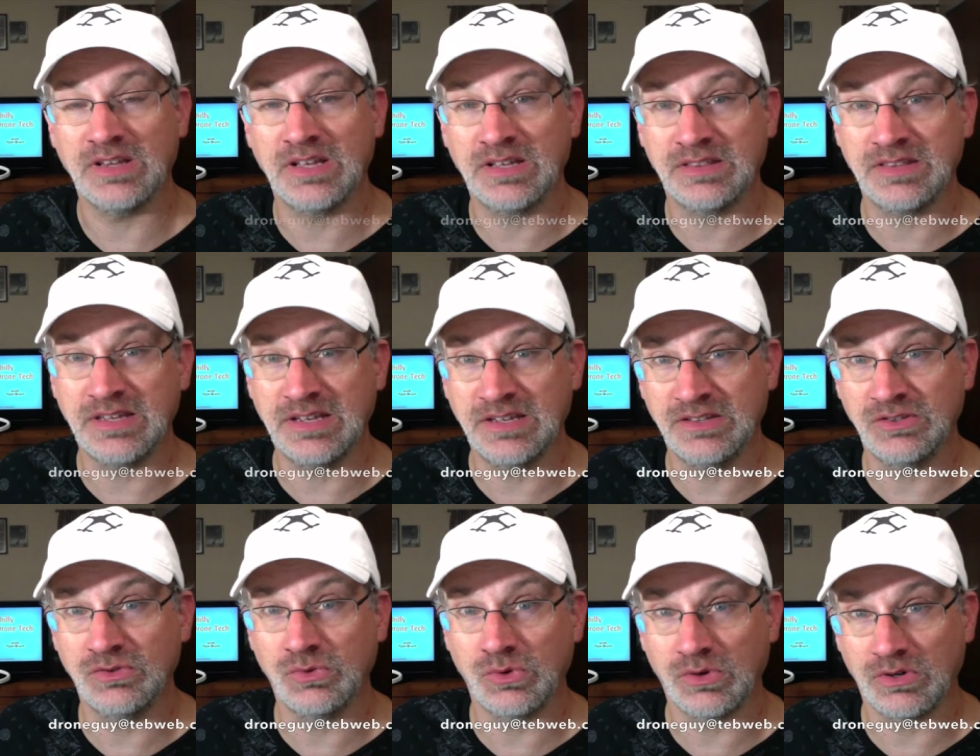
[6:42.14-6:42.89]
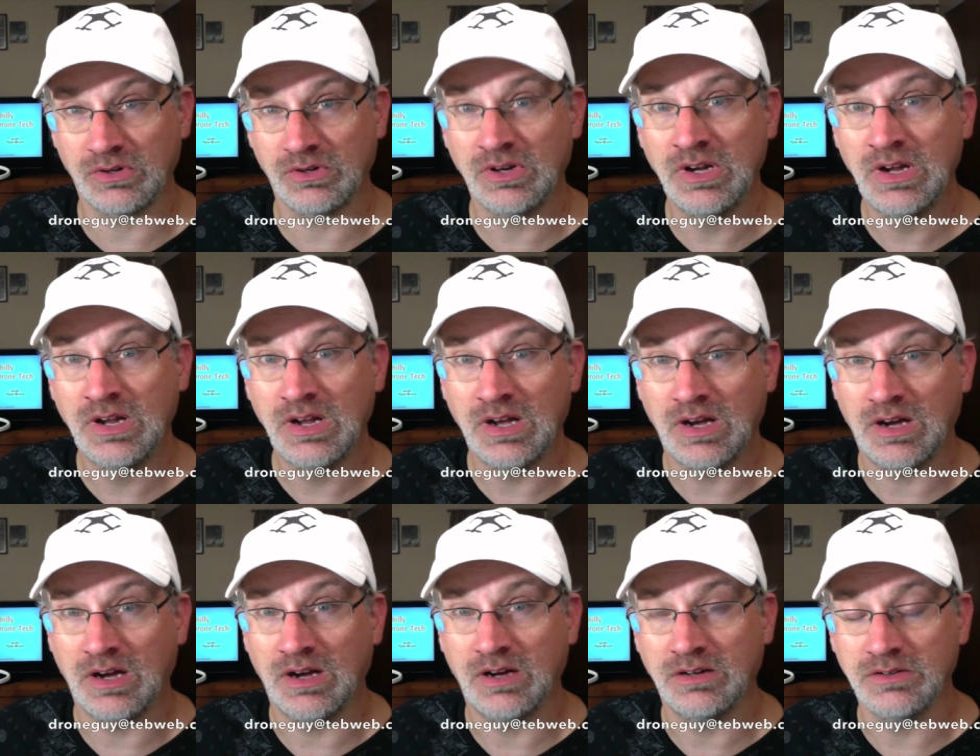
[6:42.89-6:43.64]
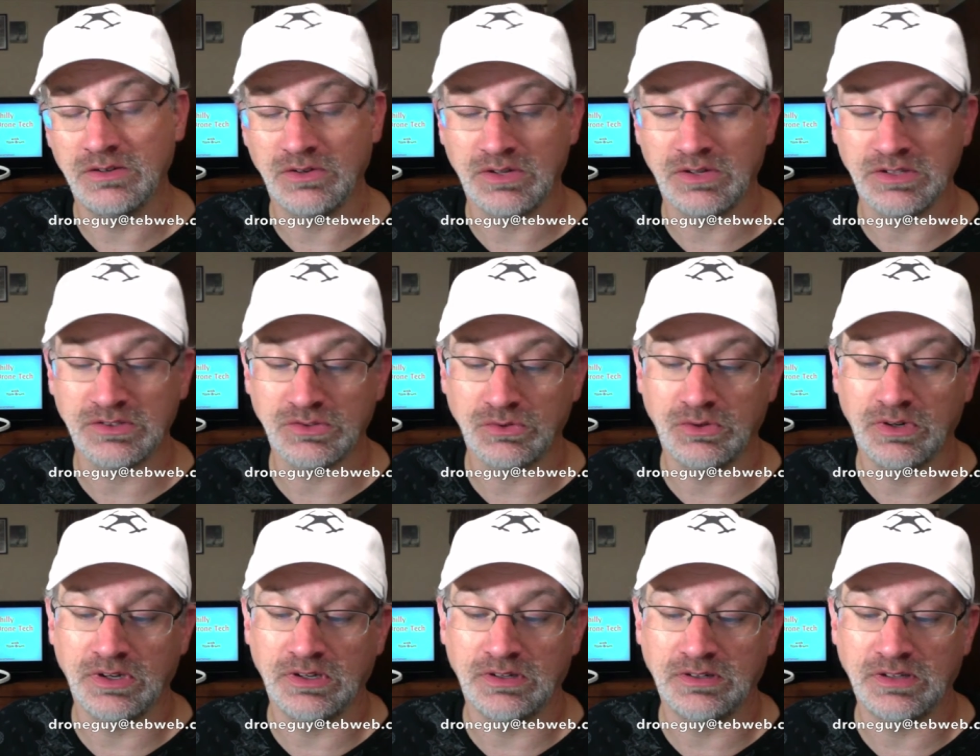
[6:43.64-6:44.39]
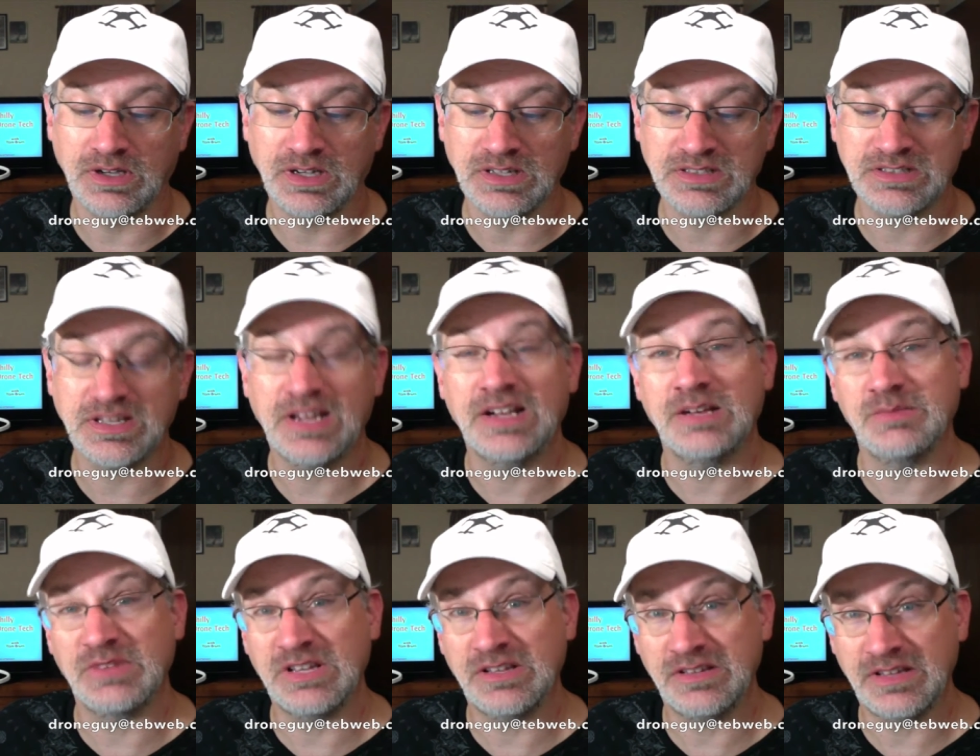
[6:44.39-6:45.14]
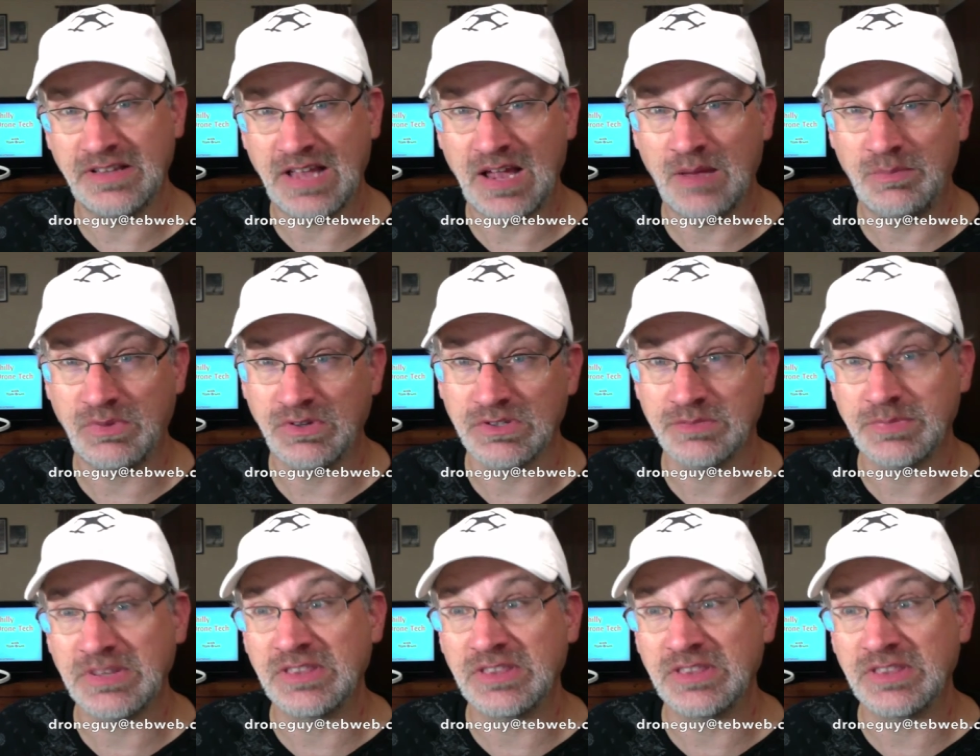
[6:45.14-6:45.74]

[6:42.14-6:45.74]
at the indoor Lucas Oil Stadium in Indianapolis.